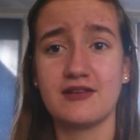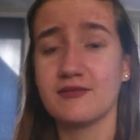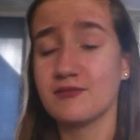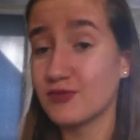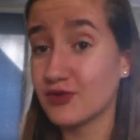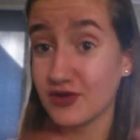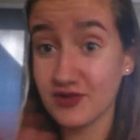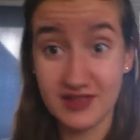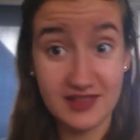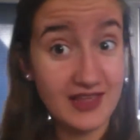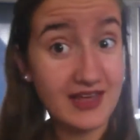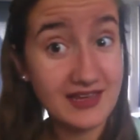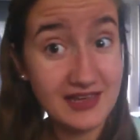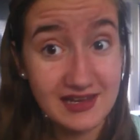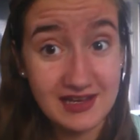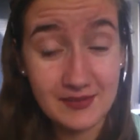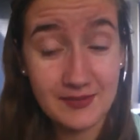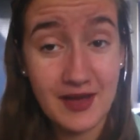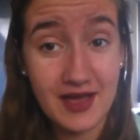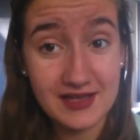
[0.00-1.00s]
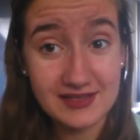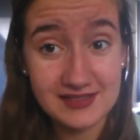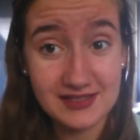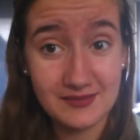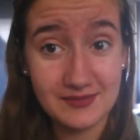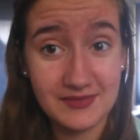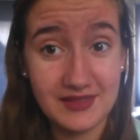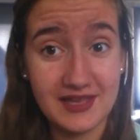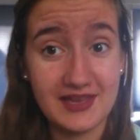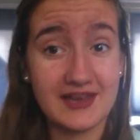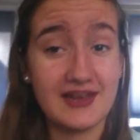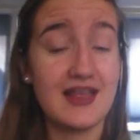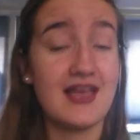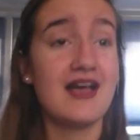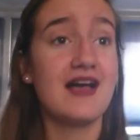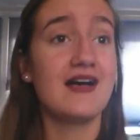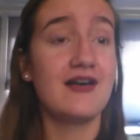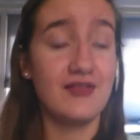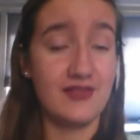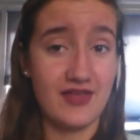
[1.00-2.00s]
You're more than lucky to buy something
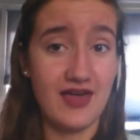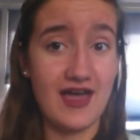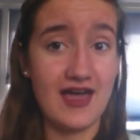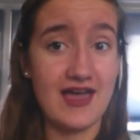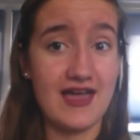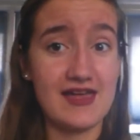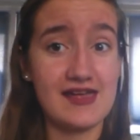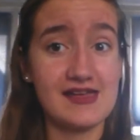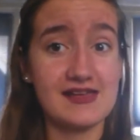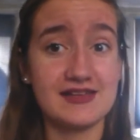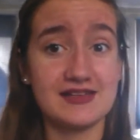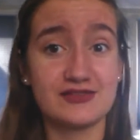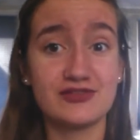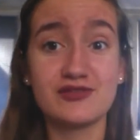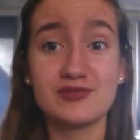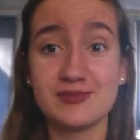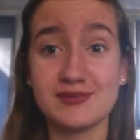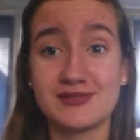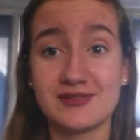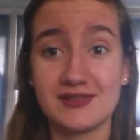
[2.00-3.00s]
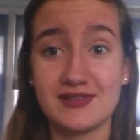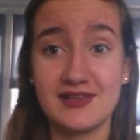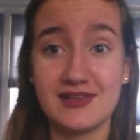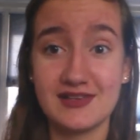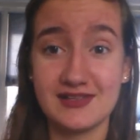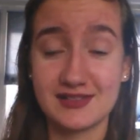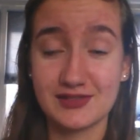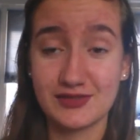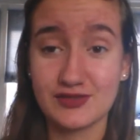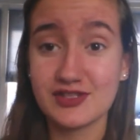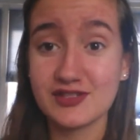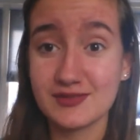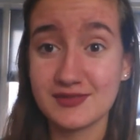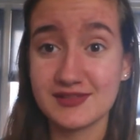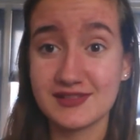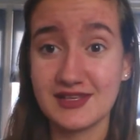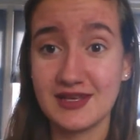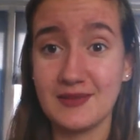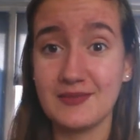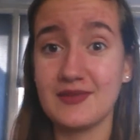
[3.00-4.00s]
that is Christmas
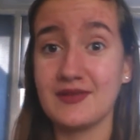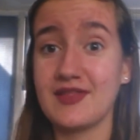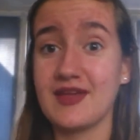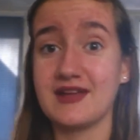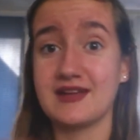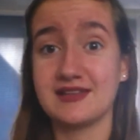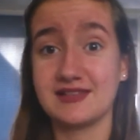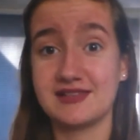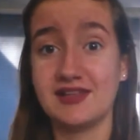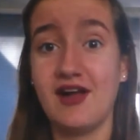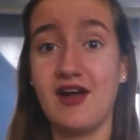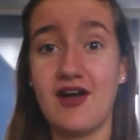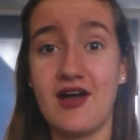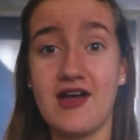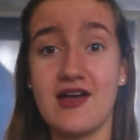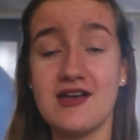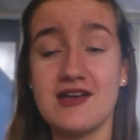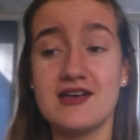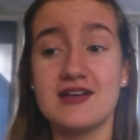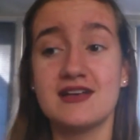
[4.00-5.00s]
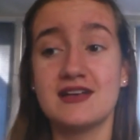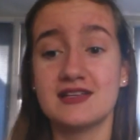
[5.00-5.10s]
themed than is not.